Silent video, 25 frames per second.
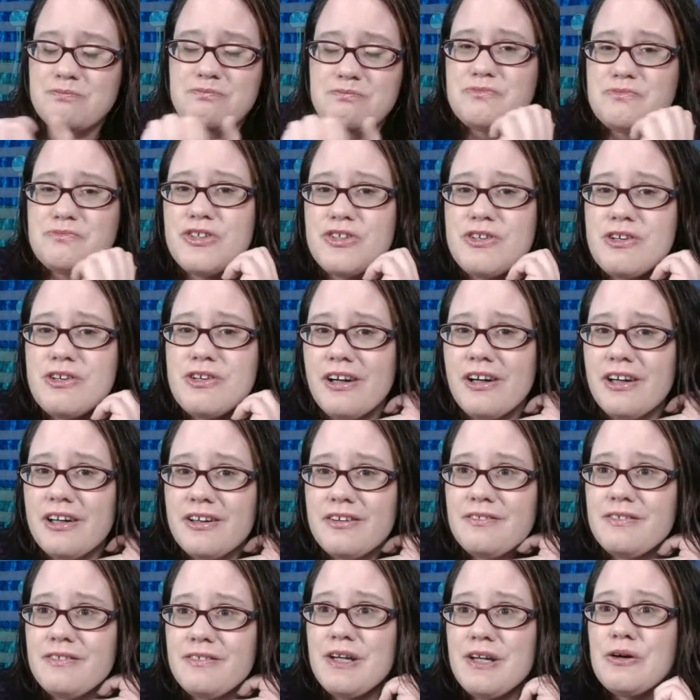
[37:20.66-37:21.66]
you kind
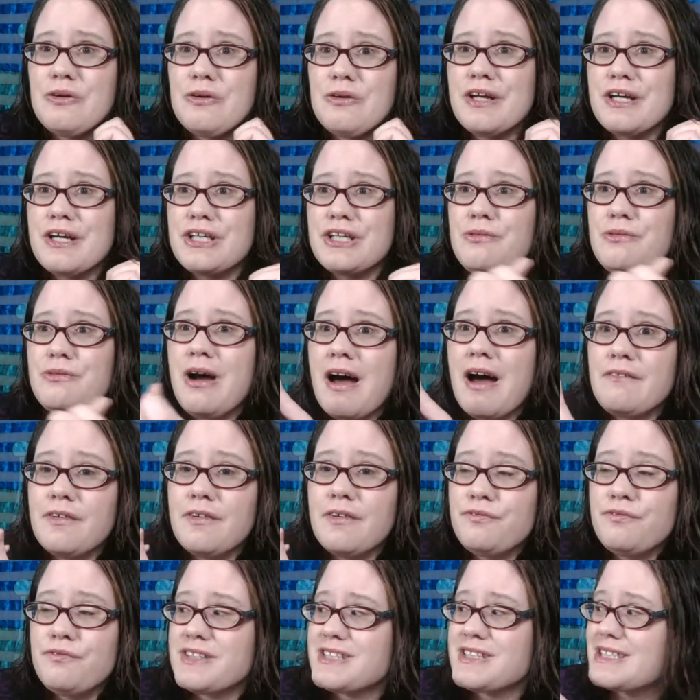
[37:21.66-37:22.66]
of, you know, like, you have a
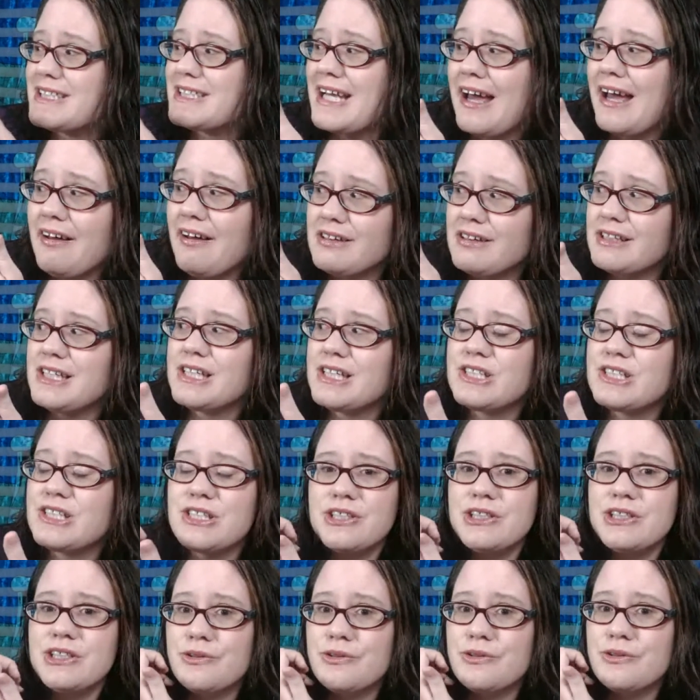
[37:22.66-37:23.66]
physicality to
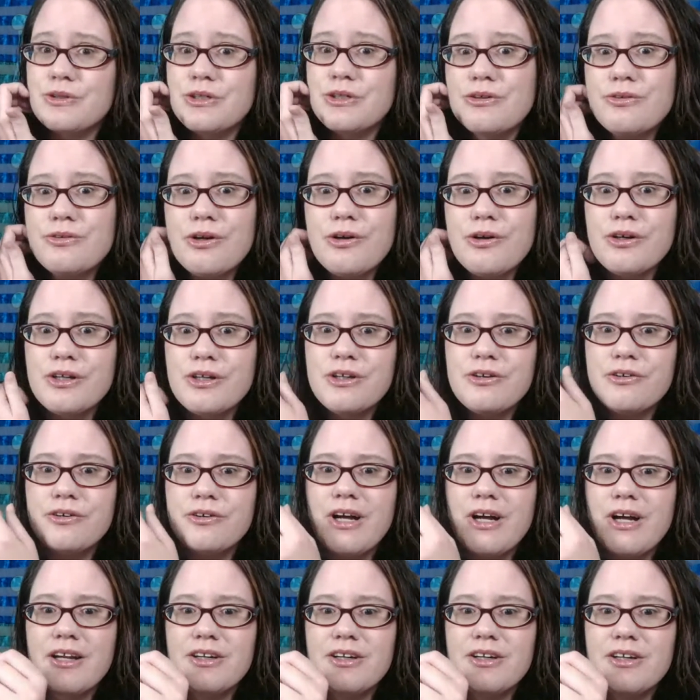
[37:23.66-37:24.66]
you. You're
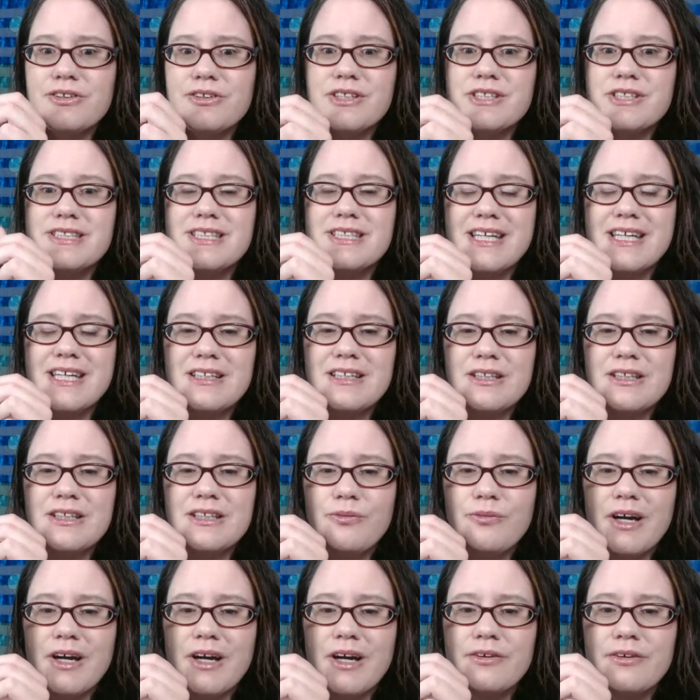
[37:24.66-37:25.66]
not just hidden
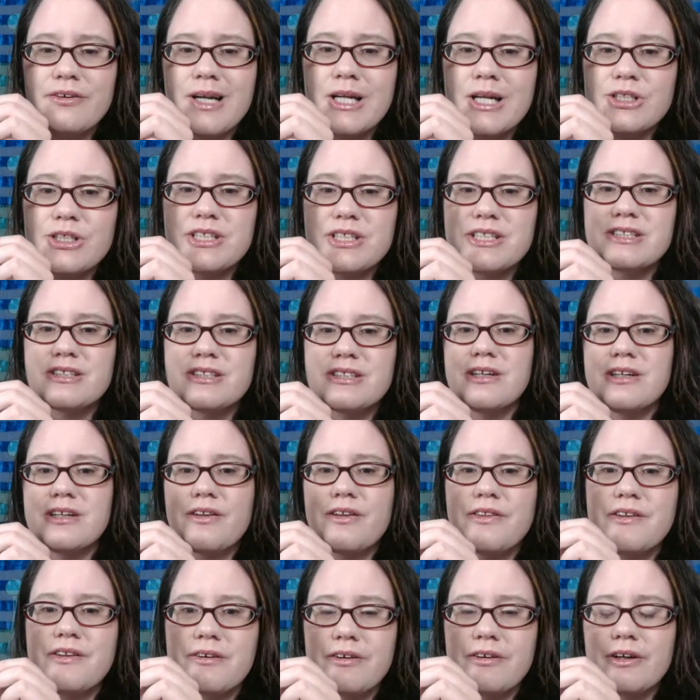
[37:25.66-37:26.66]
away. You're not just an
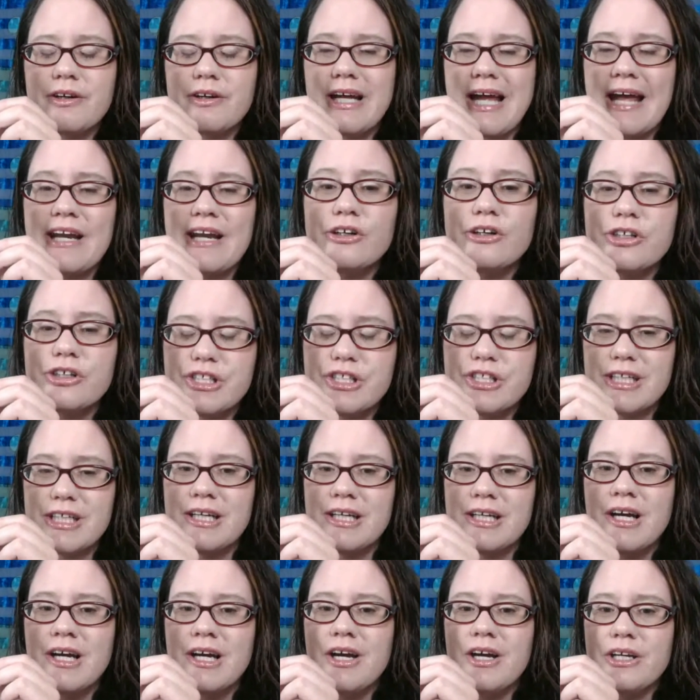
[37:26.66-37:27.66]
etheric
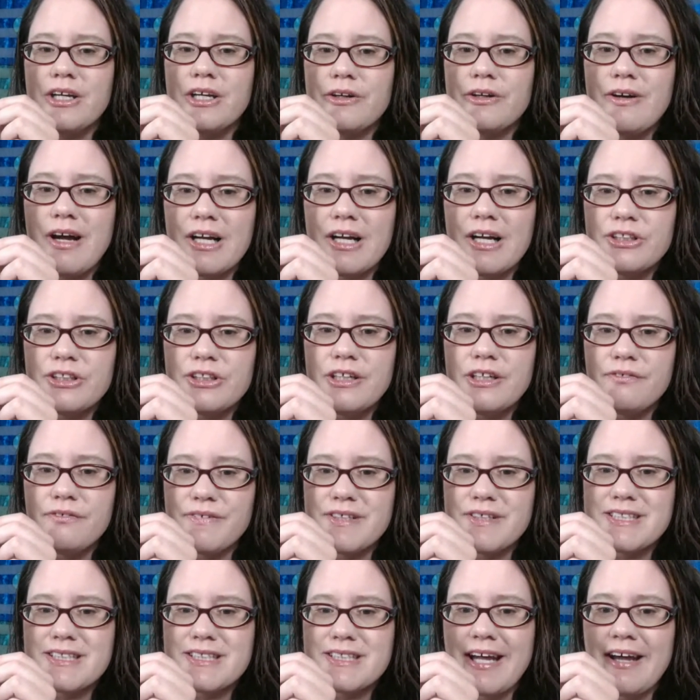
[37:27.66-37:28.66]
energy. You're actually a
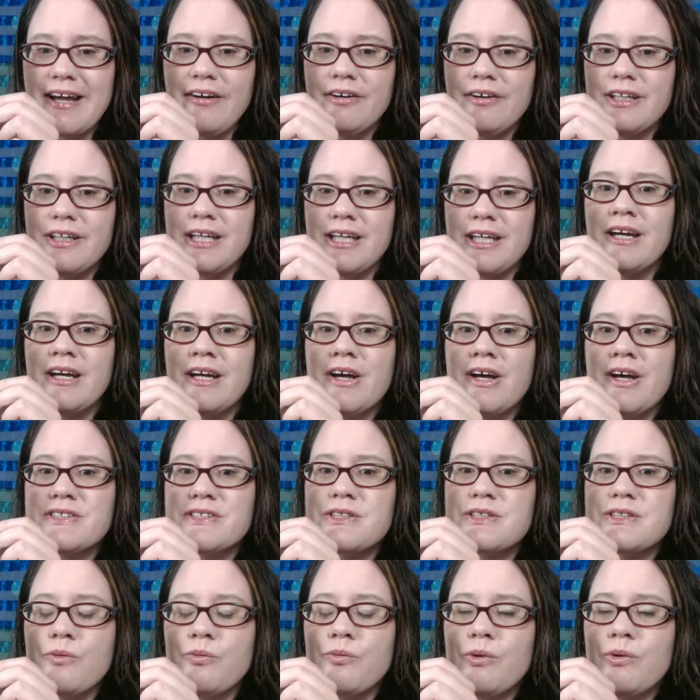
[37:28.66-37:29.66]
physicality.
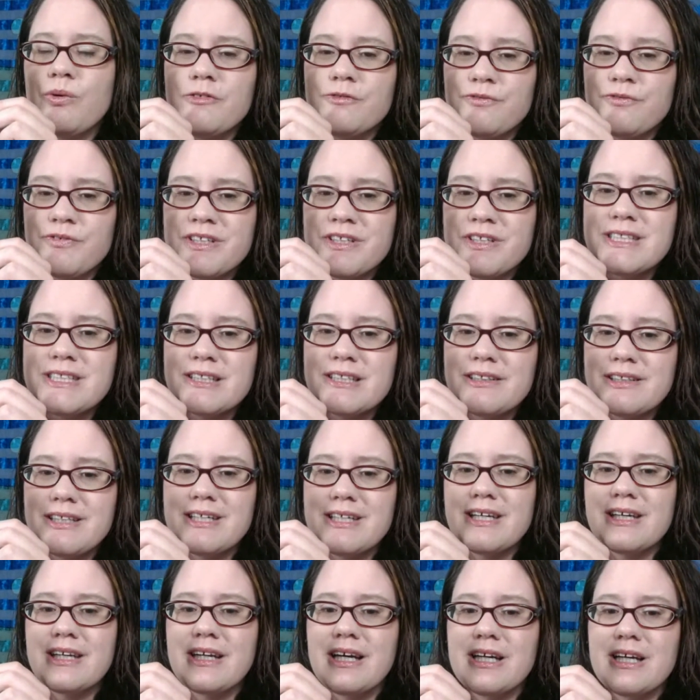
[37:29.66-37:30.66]
So what physically
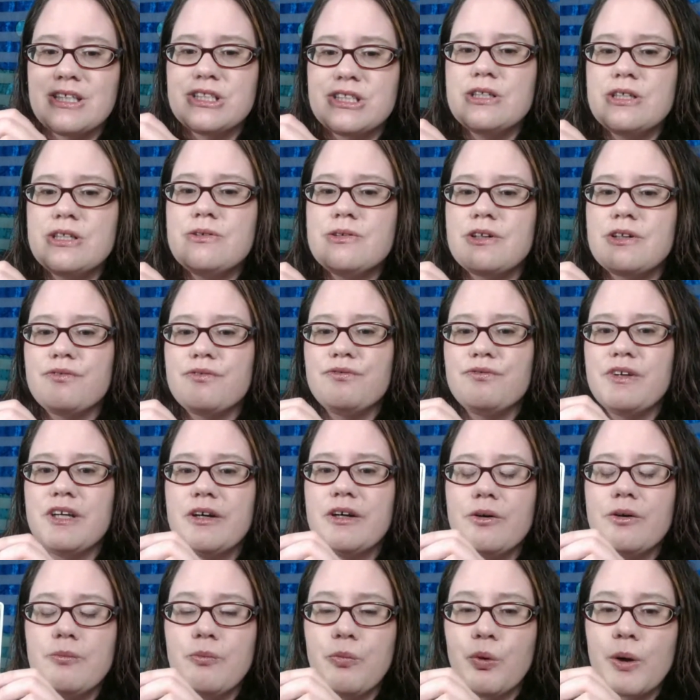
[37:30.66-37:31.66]
can I do to
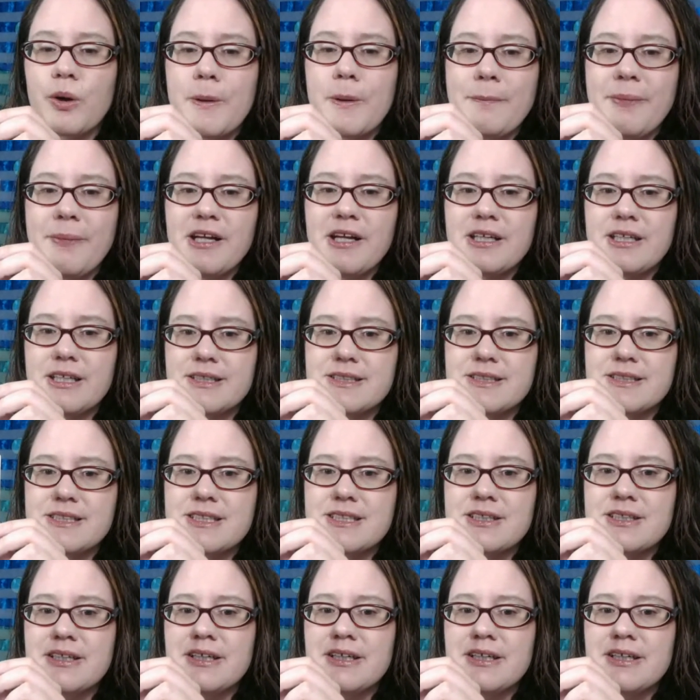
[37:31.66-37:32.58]
feel more abundant?